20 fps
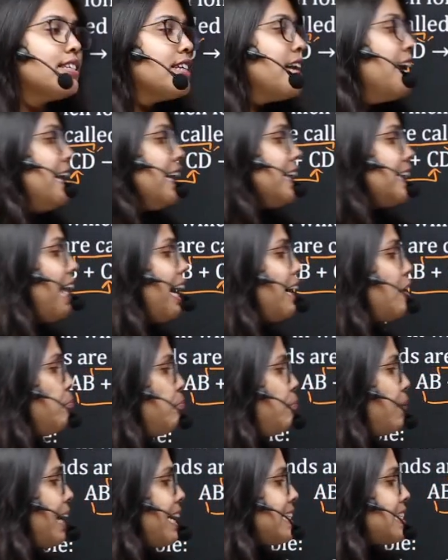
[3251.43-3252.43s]
that
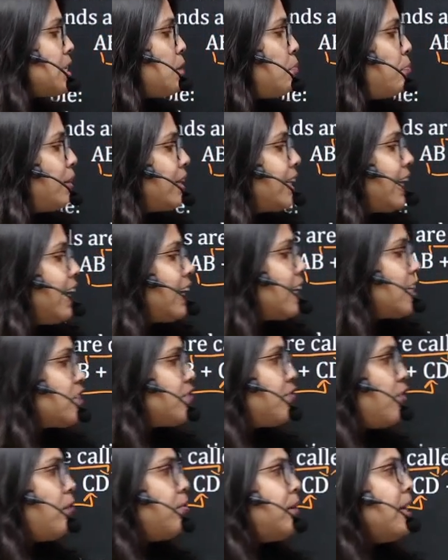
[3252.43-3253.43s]
precipitate is formed,
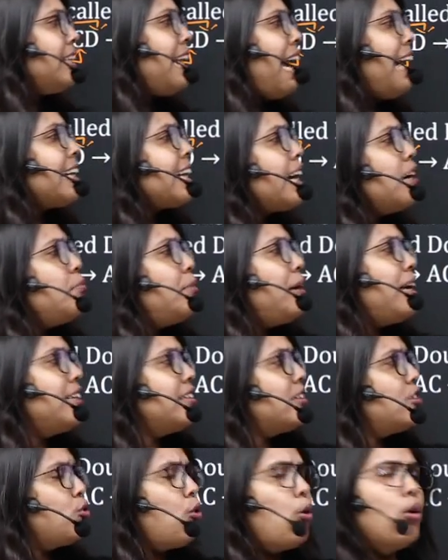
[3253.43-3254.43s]
and that can be
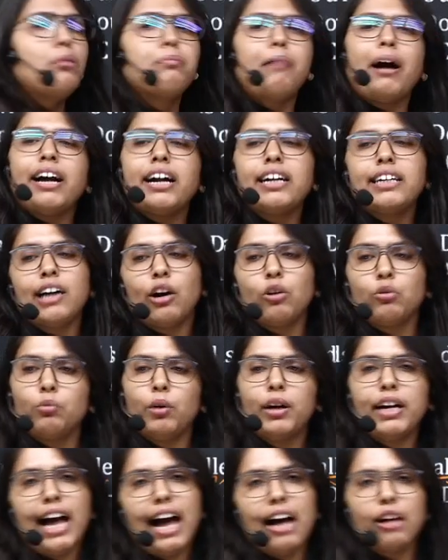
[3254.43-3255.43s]
shown by a downward
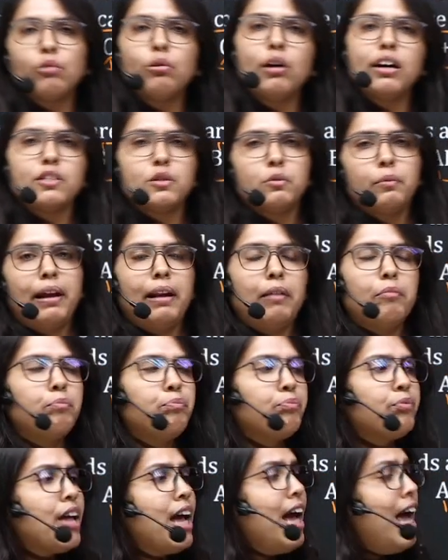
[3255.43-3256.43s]
arrow as well.
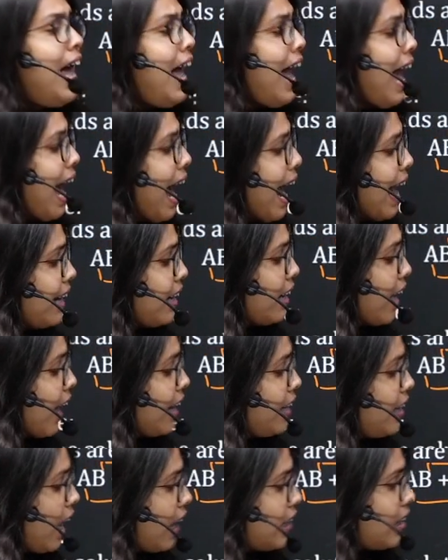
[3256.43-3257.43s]
And
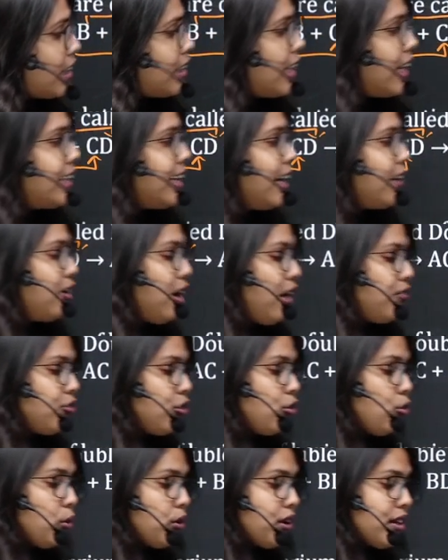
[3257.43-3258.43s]
another thing that you have to
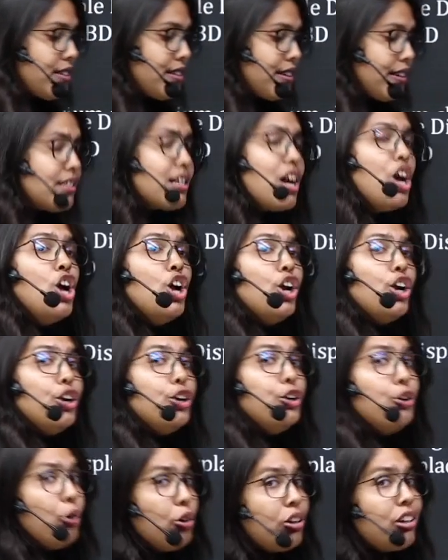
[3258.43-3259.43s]
notice is
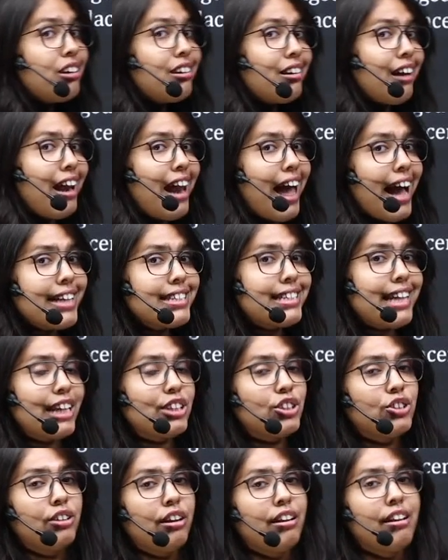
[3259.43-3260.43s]

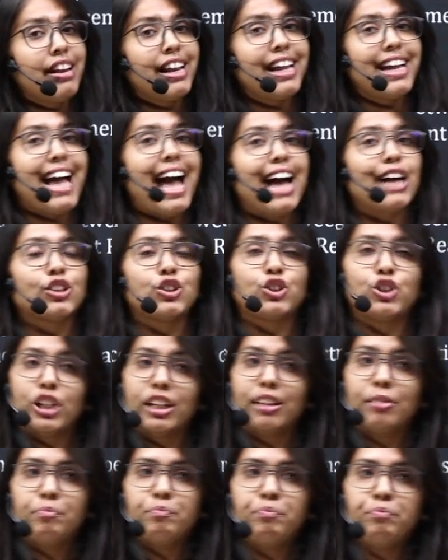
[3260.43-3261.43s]
neutralization reaction
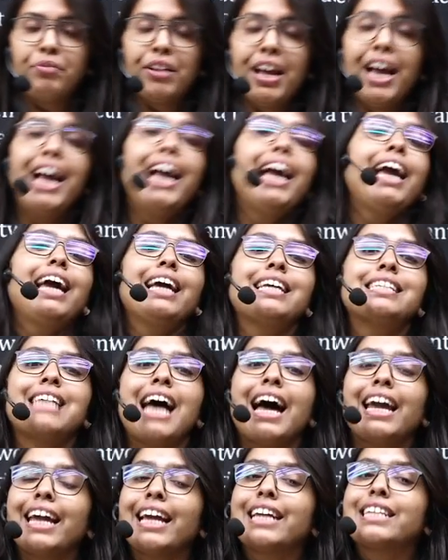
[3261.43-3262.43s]
is an
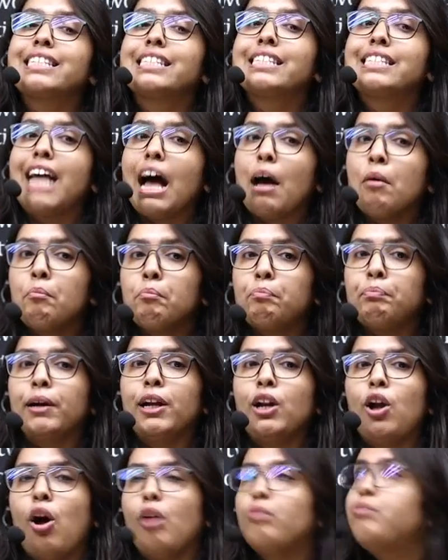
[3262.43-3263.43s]
example
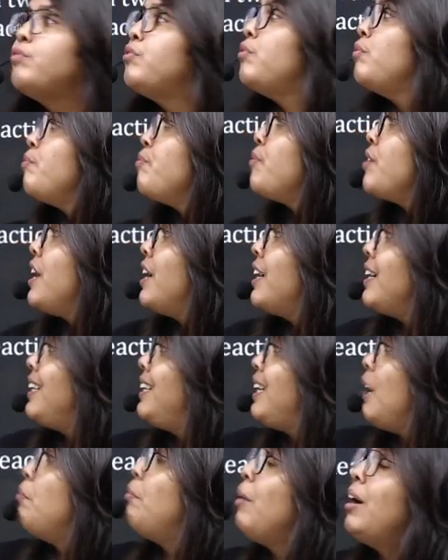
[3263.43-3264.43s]
of
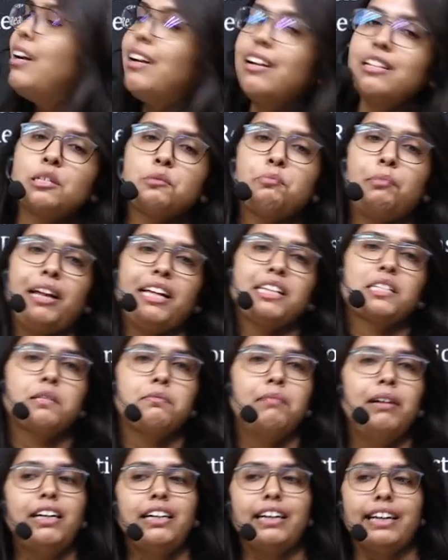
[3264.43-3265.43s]
double displacement
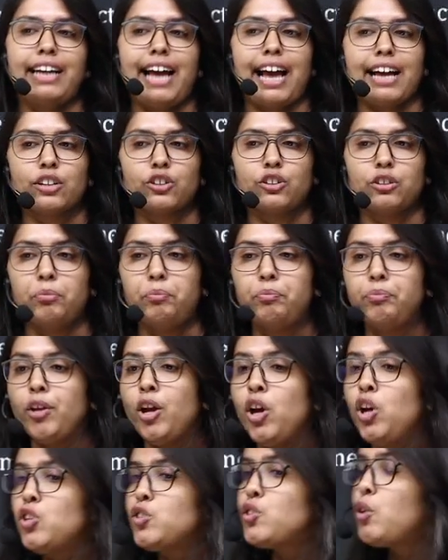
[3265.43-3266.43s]
reaction.
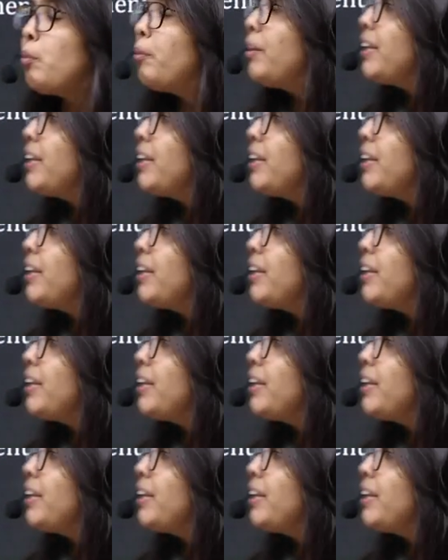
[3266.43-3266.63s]
So with